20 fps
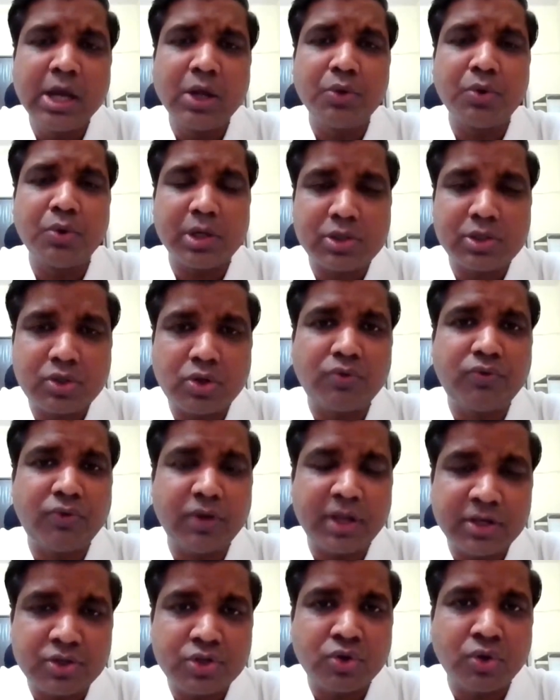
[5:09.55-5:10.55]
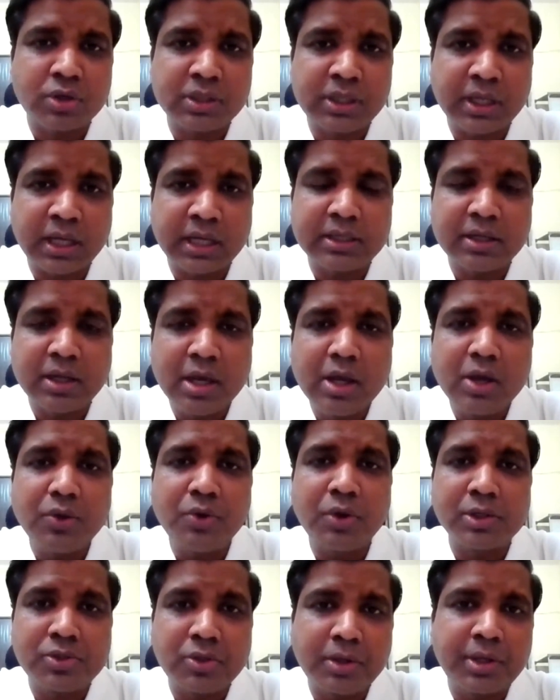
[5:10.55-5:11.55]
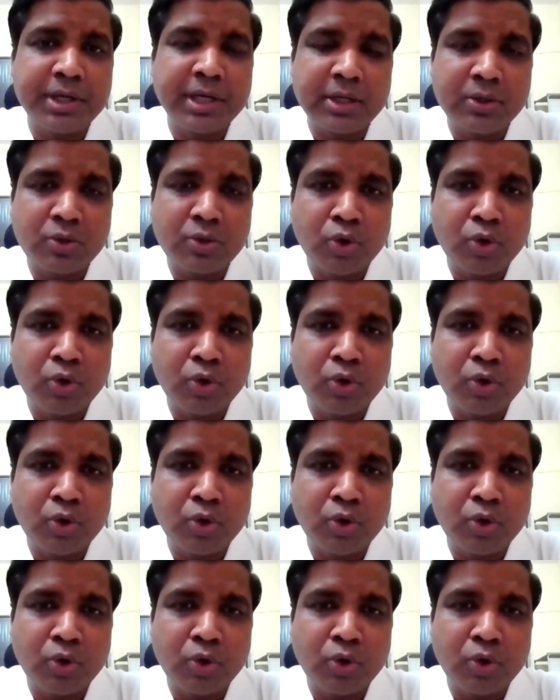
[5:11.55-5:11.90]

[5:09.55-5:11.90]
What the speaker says: we also ensure that we also create